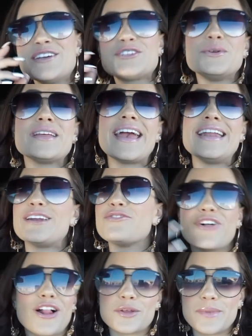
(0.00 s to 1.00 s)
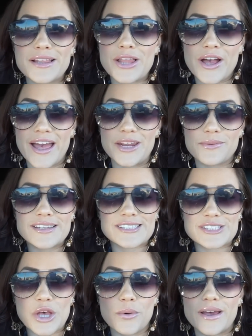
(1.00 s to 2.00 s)
tuning in and following me along anyways.
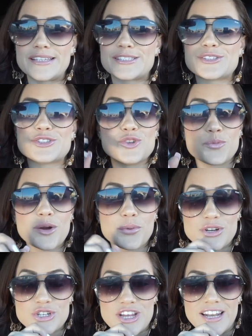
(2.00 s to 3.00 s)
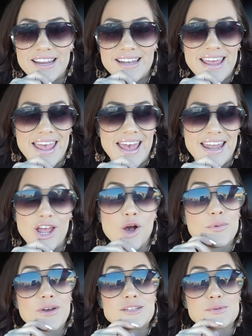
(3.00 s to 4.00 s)
It's always super appreciated, and I
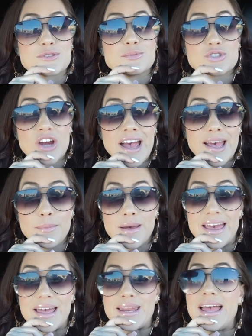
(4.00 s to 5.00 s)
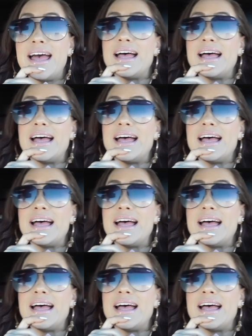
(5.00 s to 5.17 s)
hope you guys will subscribe, and